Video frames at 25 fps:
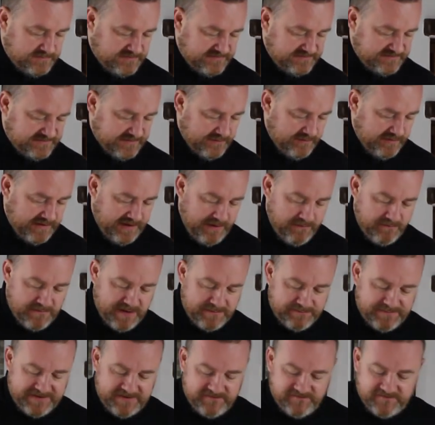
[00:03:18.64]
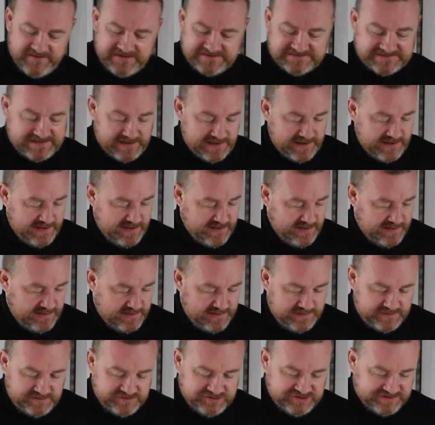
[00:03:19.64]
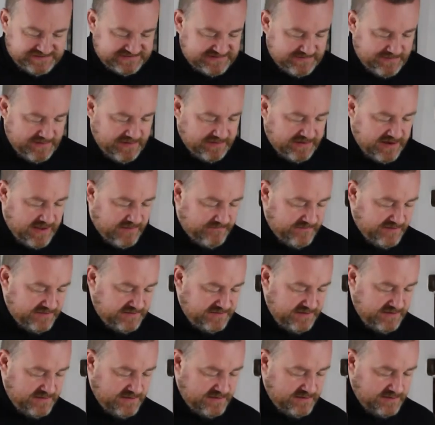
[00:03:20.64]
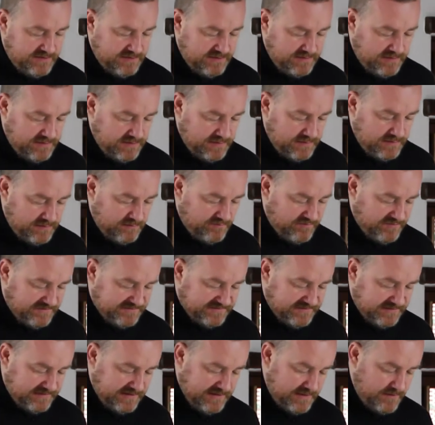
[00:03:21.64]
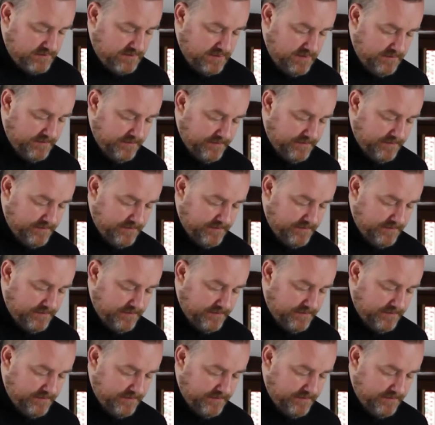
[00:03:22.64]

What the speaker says: So there we go, my beef is just about covered. Press it down.